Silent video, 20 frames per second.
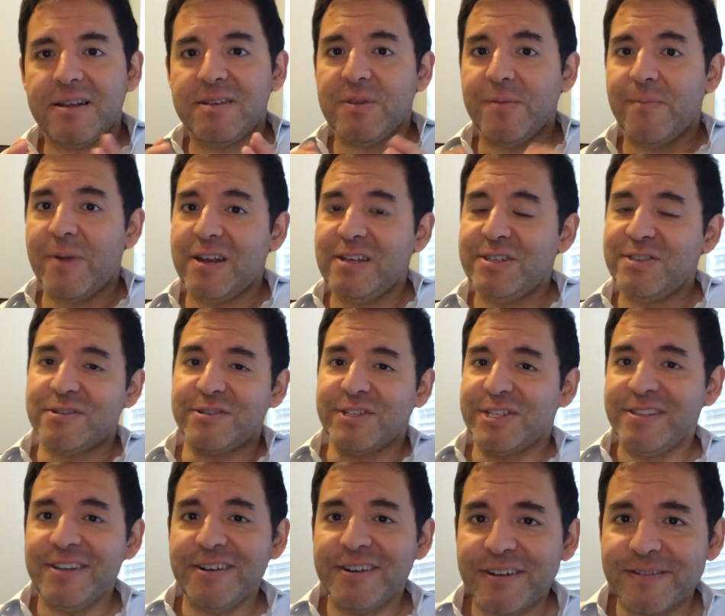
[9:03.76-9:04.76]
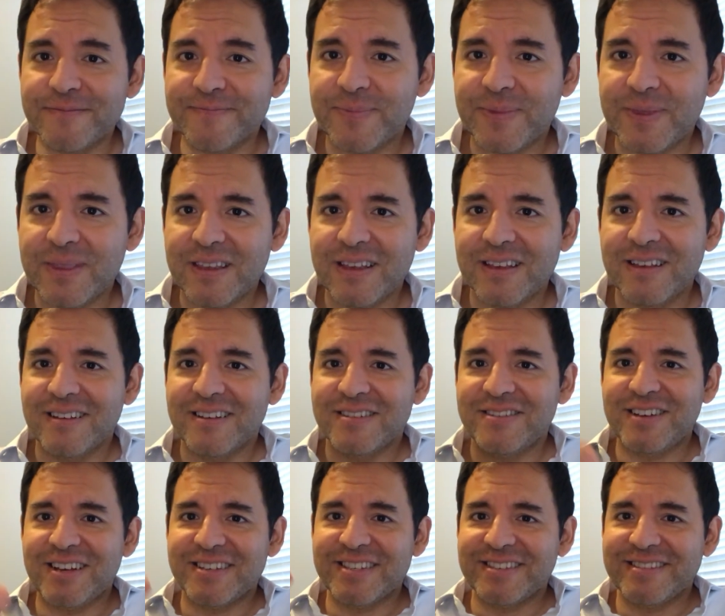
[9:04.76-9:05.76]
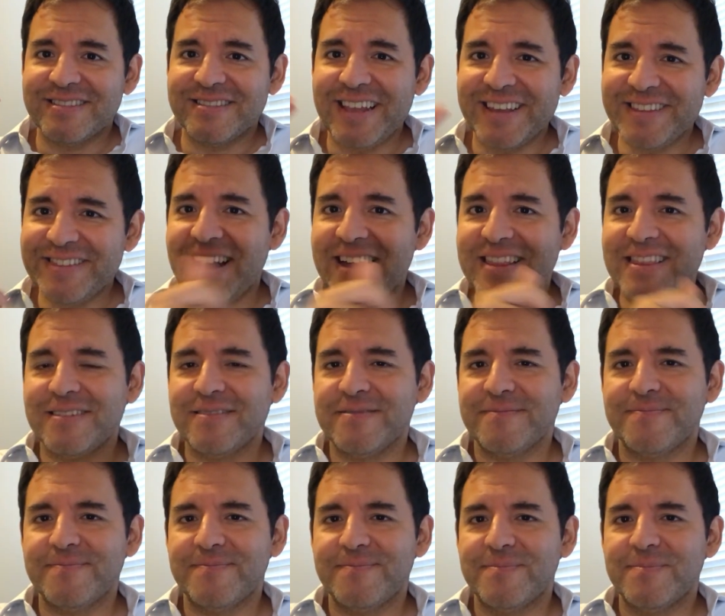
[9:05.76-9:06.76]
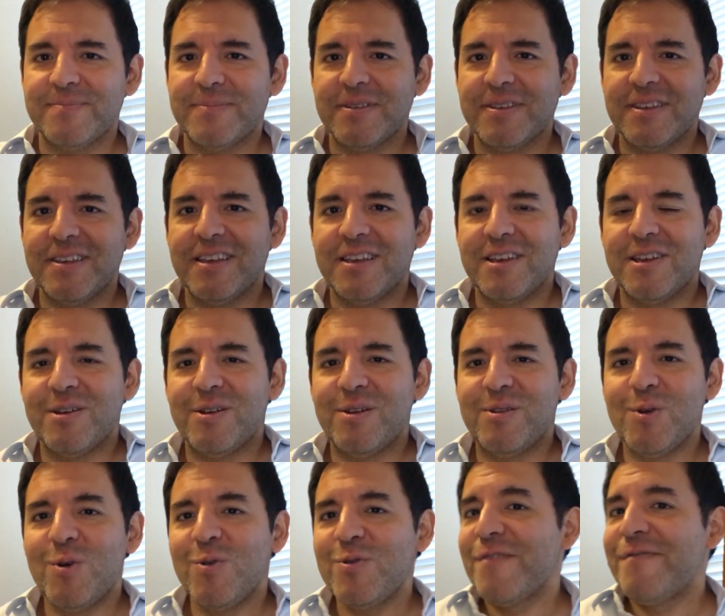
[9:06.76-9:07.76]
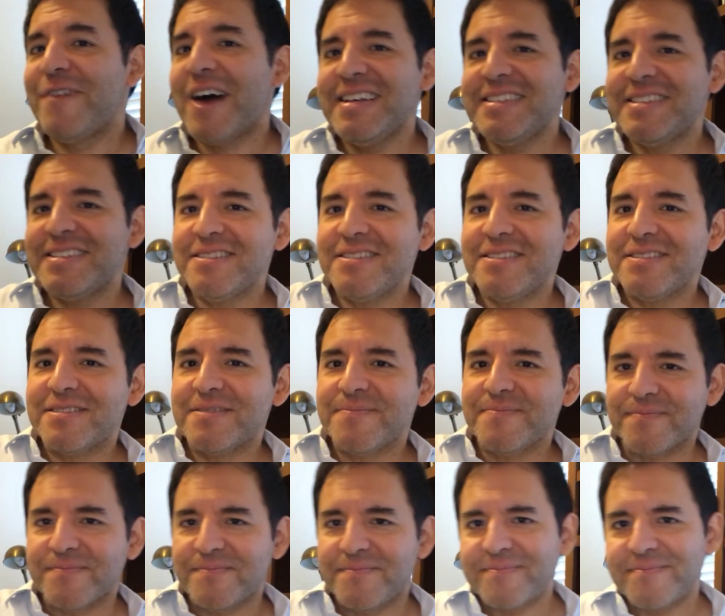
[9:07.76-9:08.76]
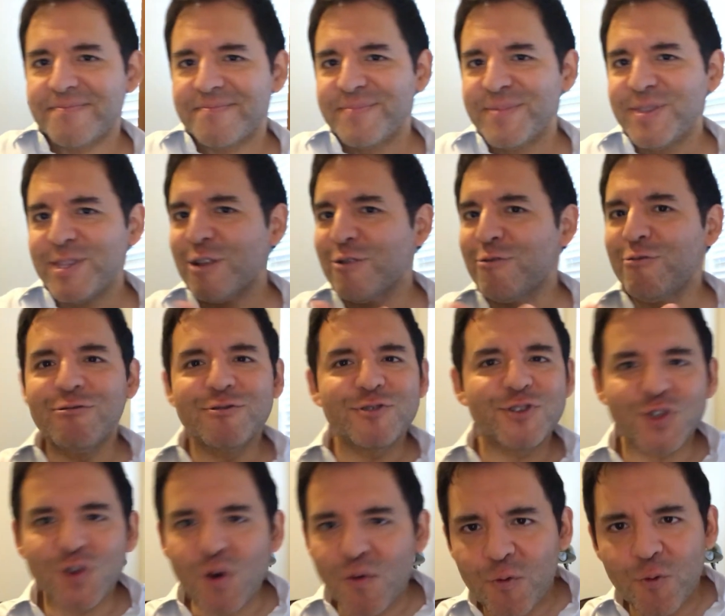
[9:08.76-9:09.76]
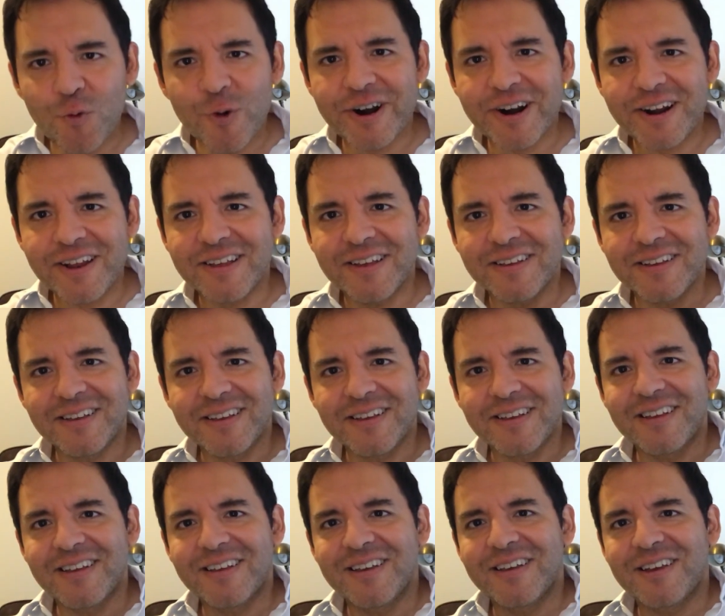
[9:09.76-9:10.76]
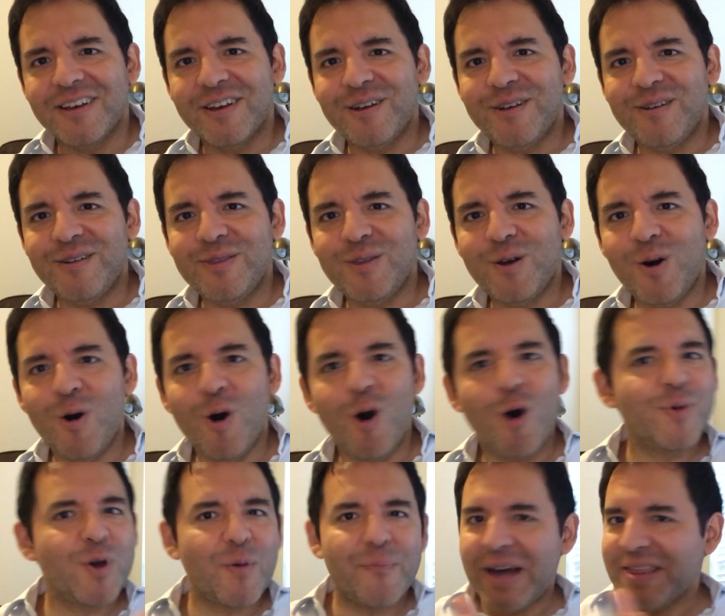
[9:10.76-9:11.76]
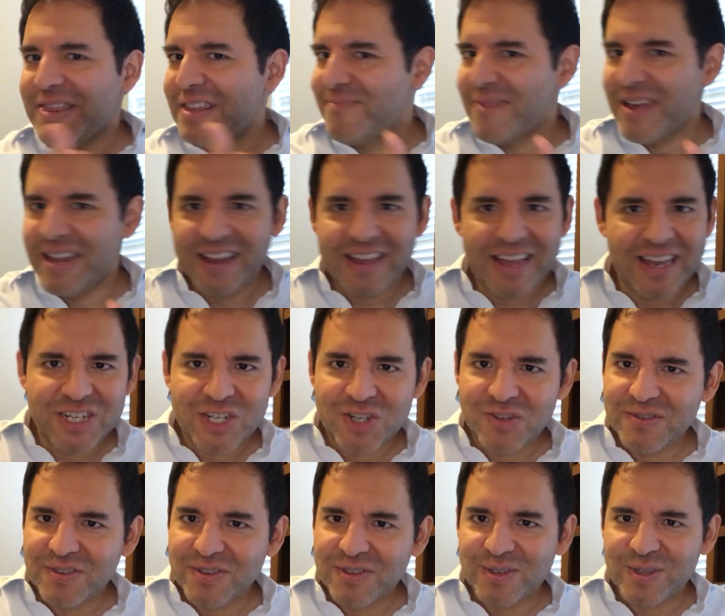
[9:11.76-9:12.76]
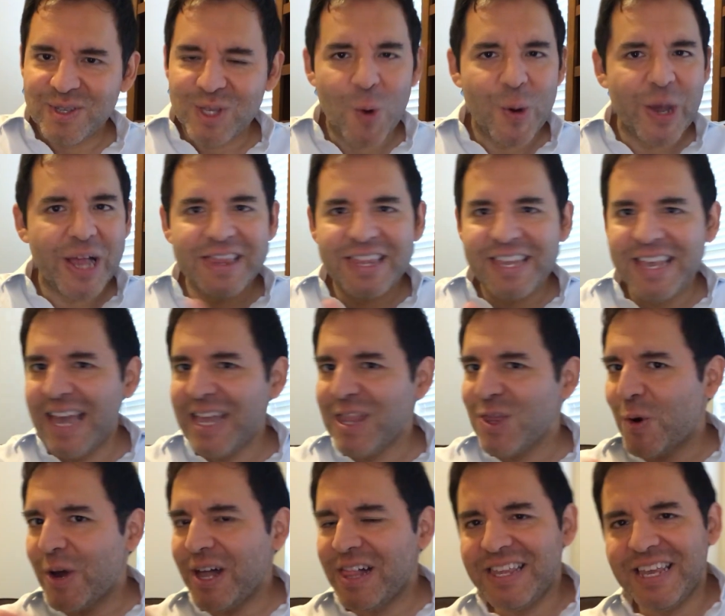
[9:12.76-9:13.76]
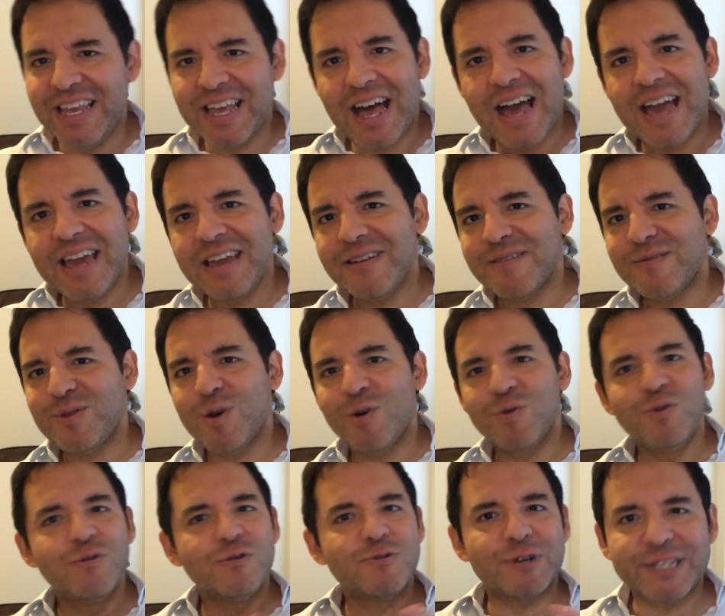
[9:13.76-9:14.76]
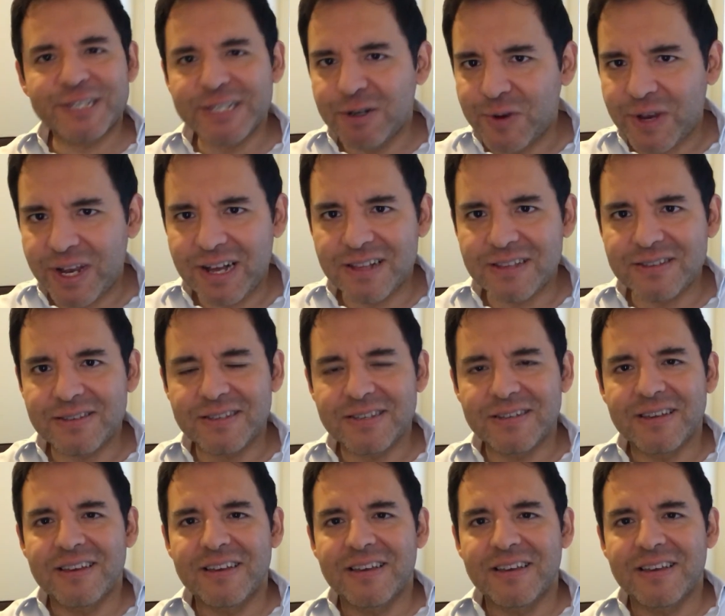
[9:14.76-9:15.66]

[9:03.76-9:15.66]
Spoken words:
then the body starts clearing, just like that. No devices, no software, no homeopathic medications, no LDA, no LDI, no nutraceuticals.